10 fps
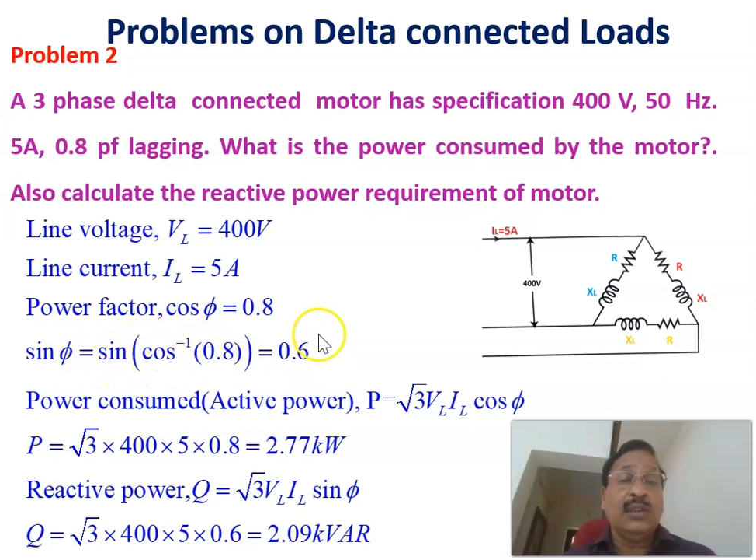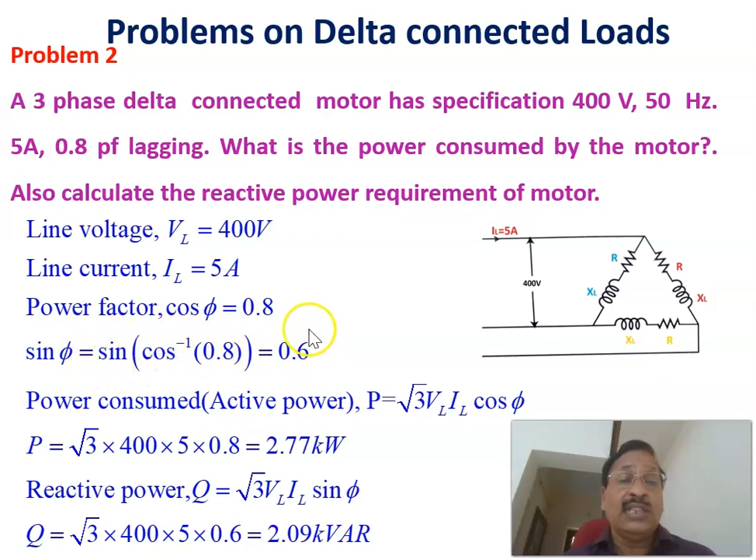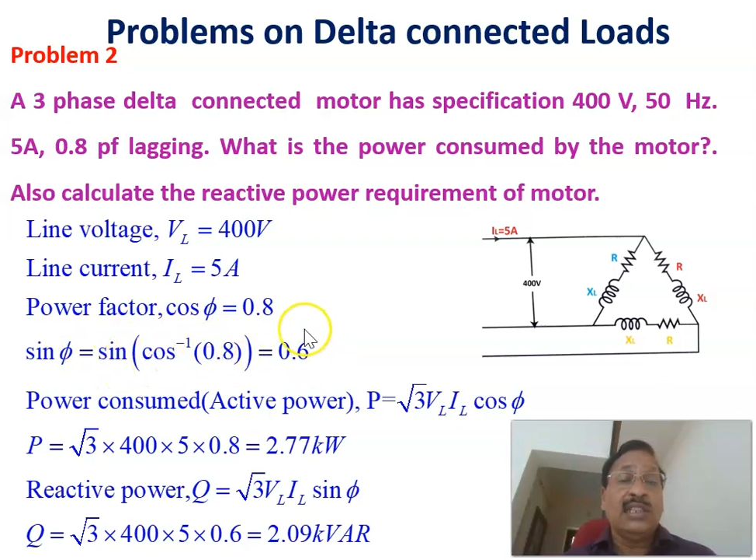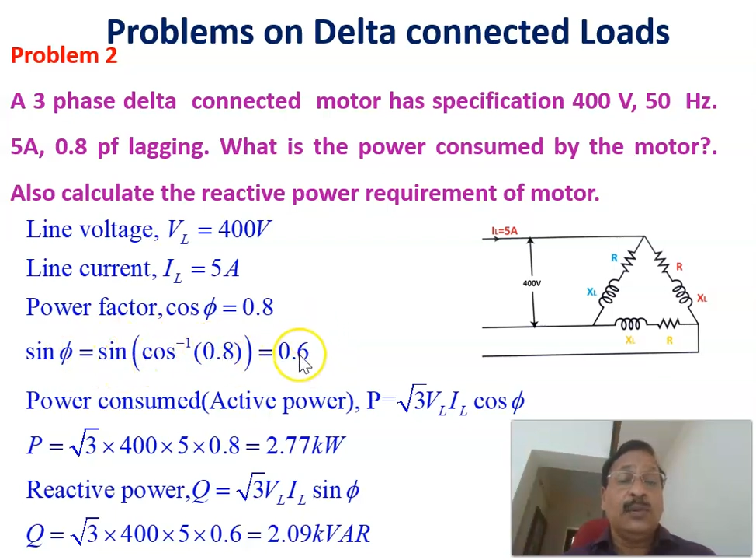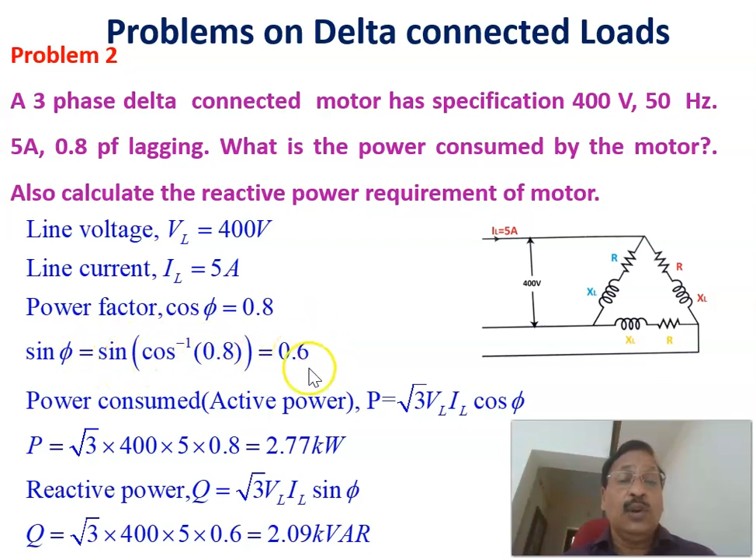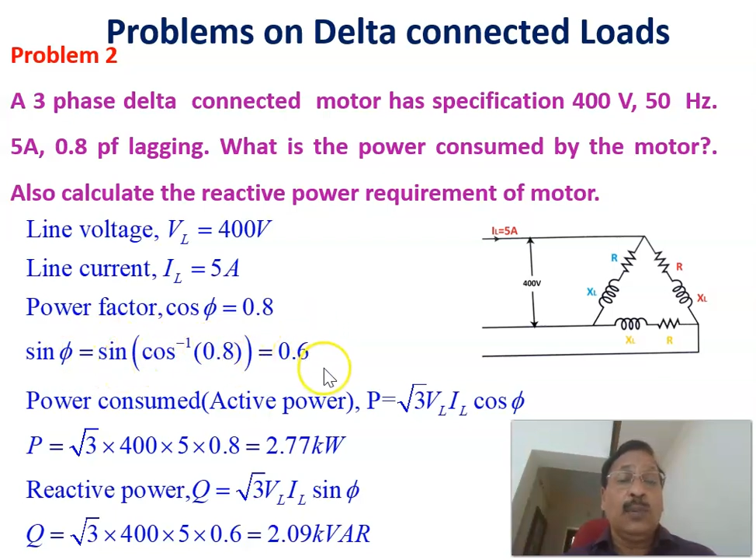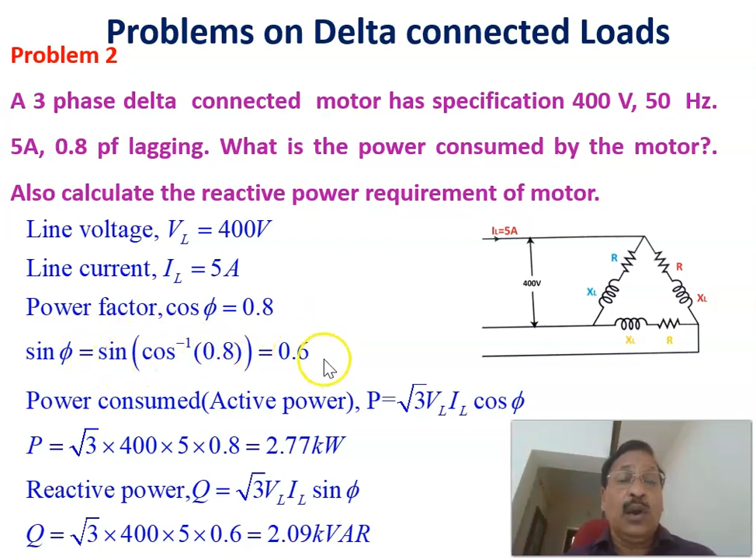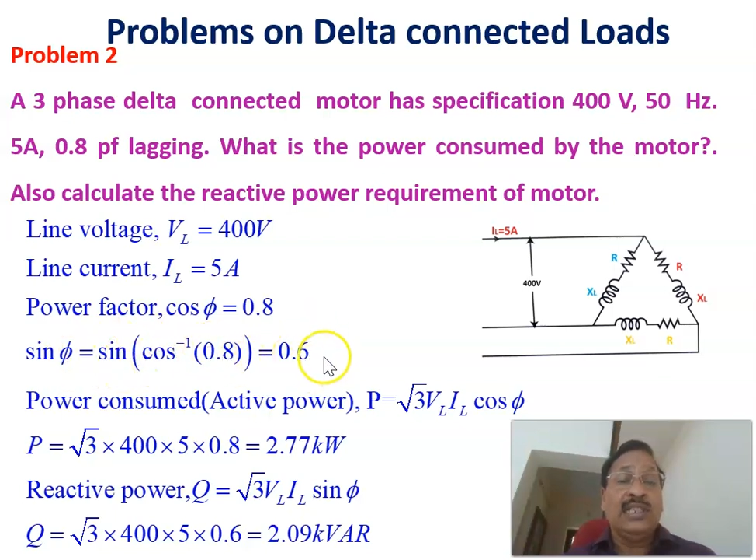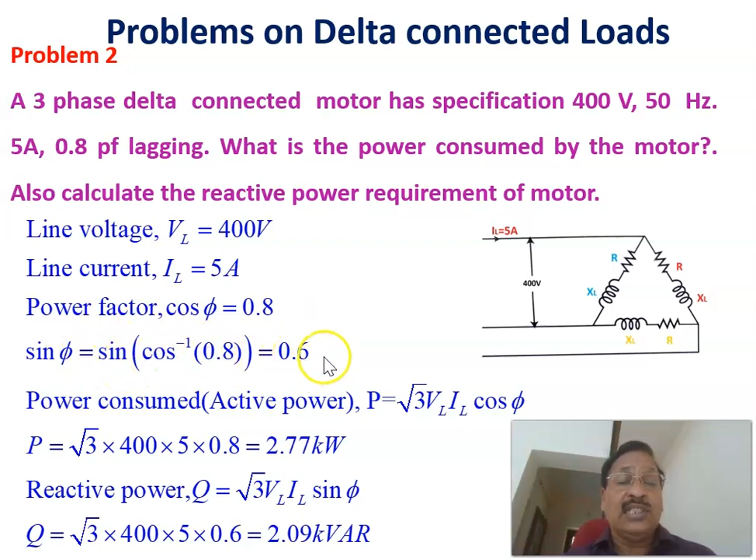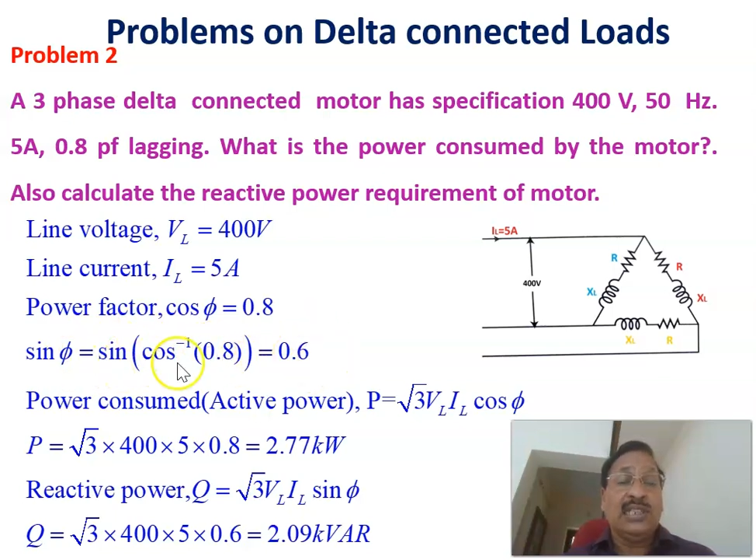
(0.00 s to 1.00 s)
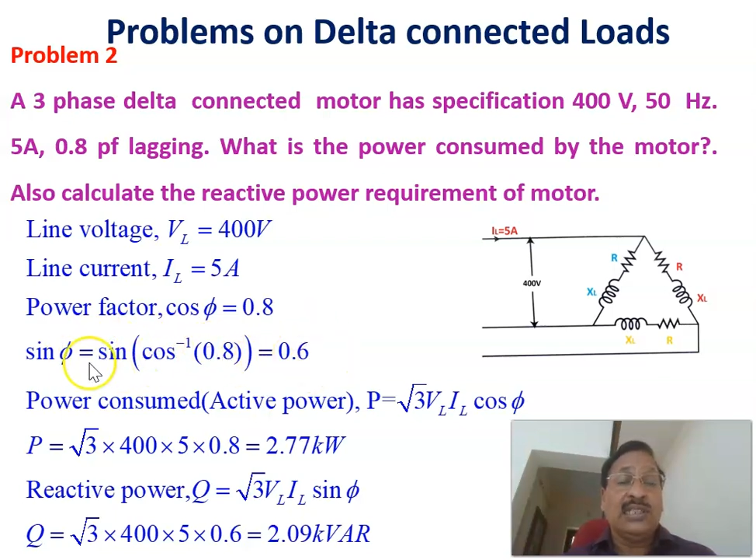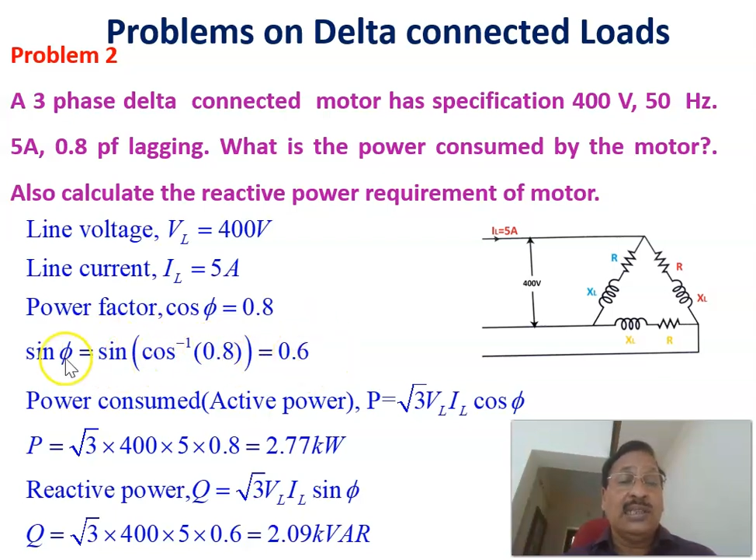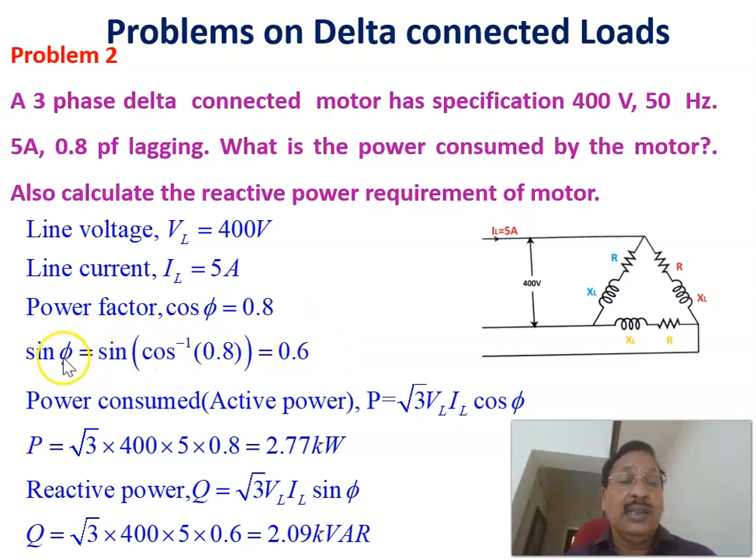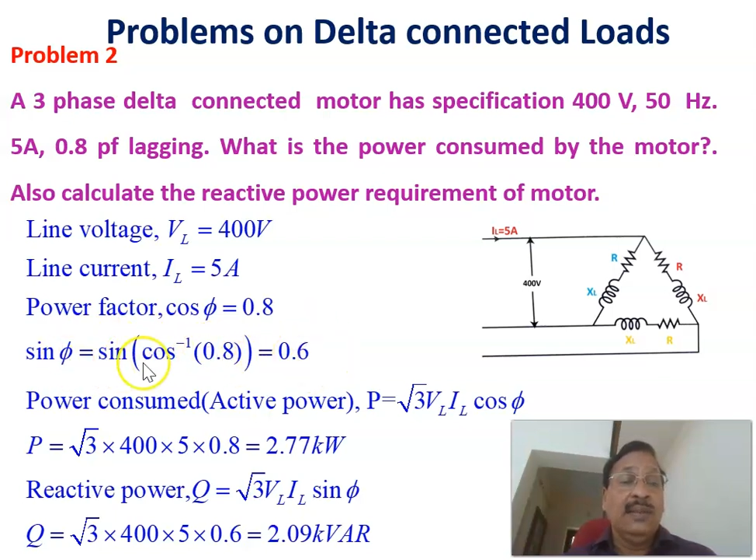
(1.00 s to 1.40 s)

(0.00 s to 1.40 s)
or that's equal to 0.6.